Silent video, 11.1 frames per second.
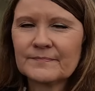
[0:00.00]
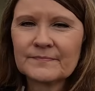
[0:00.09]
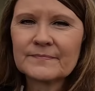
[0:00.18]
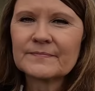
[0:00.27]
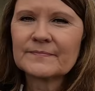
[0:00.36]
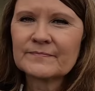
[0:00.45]

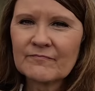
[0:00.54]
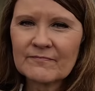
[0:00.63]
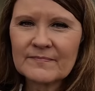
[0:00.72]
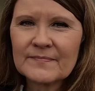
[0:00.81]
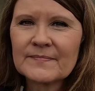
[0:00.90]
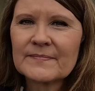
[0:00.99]

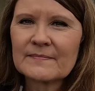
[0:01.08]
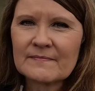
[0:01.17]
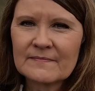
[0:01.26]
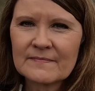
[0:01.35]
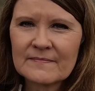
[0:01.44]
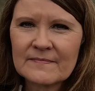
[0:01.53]

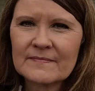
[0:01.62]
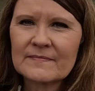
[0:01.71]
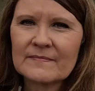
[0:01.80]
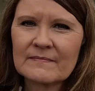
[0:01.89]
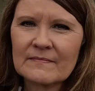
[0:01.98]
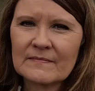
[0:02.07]

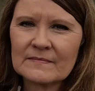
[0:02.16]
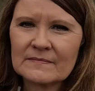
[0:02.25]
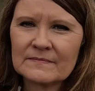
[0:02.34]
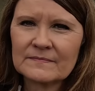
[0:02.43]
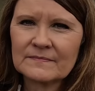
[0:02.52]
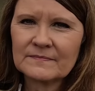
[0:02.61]

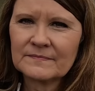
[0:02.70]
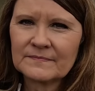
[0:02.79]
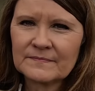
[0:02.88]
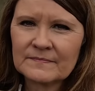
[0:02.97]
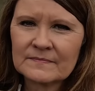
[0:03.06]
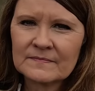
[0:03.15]

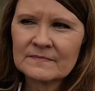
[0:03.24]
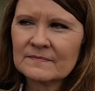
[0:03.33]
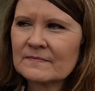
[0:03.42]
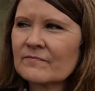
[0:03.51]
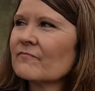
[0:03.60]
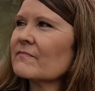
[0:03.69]

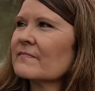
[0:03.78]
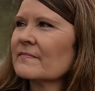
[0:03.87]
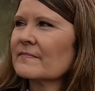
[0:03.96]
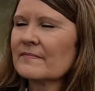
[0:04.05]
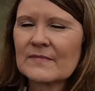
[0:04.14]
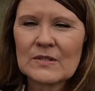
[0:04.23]

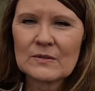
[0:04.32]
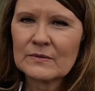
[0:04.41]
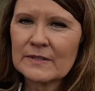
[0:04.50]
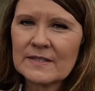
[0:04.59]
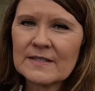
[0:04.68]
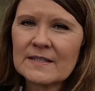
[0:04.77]

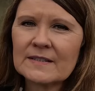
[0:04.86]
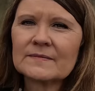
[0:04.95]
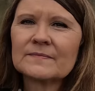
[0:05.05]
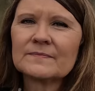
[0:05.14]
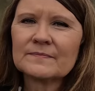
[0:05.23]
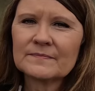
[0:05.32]

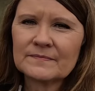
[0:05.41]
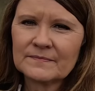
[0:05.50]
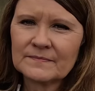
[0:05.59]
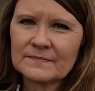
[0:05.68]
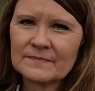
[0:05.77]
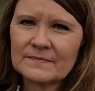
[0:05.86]

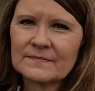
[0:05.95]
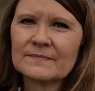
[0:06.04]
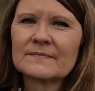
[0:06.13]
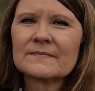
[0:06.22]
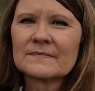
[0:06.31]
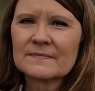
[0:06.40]

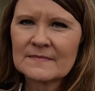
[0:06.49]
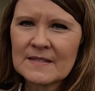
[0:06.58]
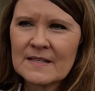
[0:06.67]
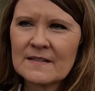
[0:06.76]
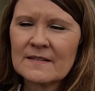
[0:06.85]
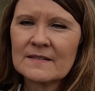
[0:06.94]

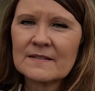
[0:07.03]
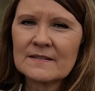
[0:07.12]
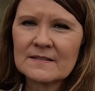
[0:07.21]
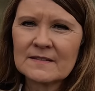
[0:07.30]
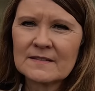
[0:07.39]
No words are spoken by the person on screen.